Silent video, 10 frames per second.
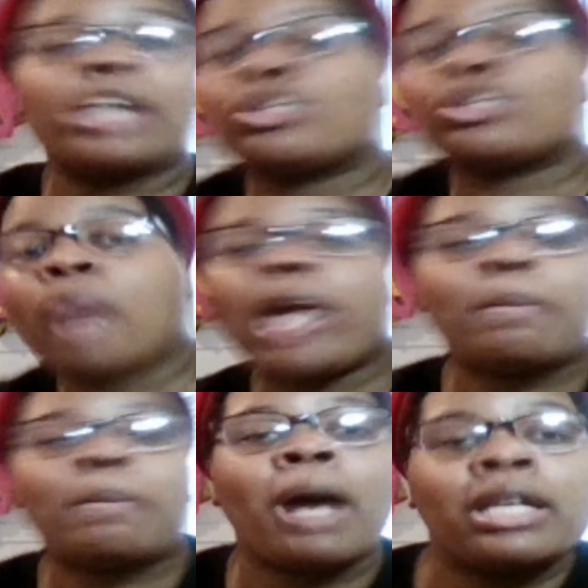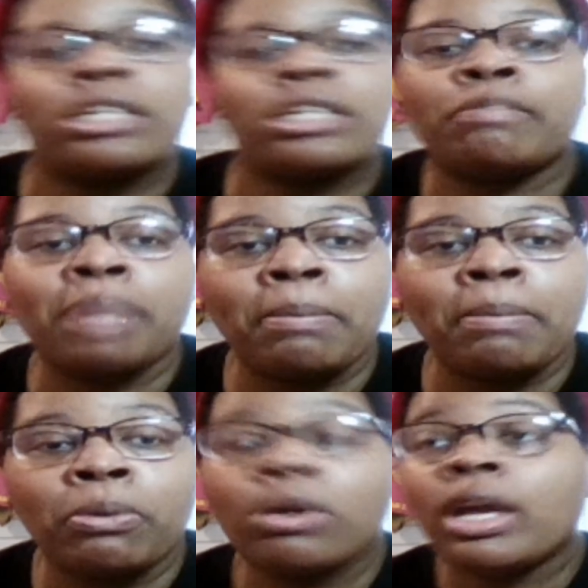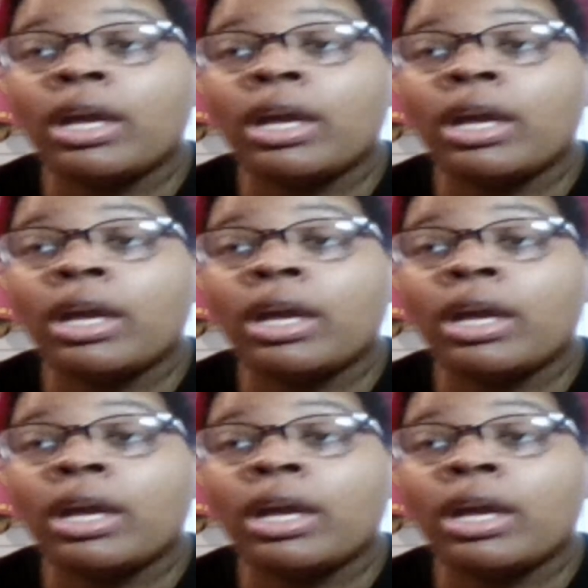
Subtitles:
attract positive people,